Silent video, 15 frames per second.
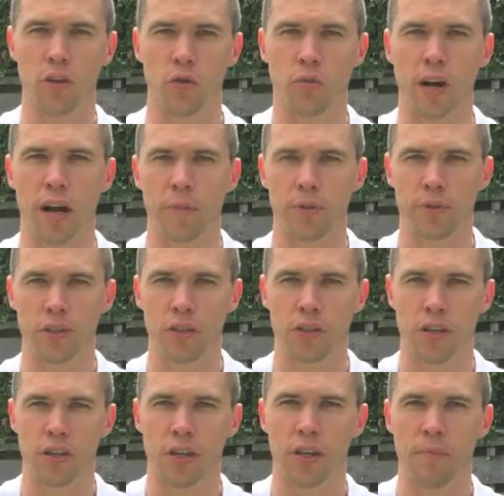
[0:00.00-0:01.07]
in an upright
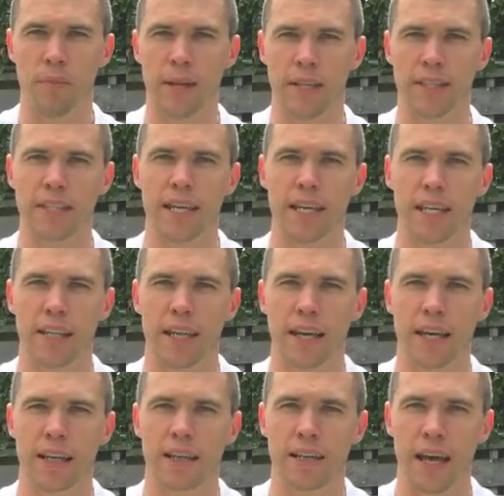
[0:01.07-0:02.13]
position and maintain
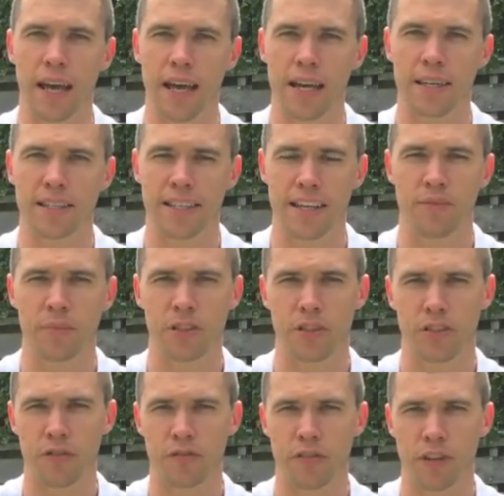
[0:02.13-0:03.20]
that safe
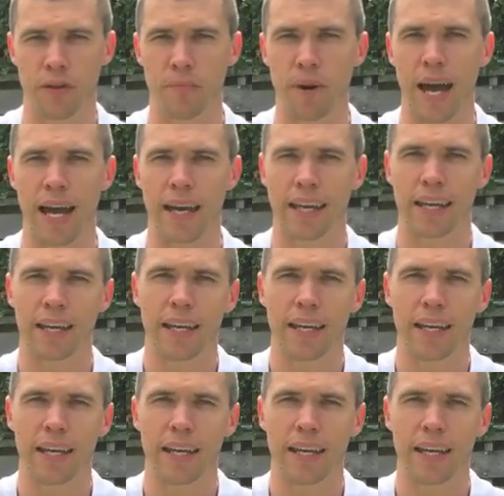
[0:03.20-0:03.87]
position for your back.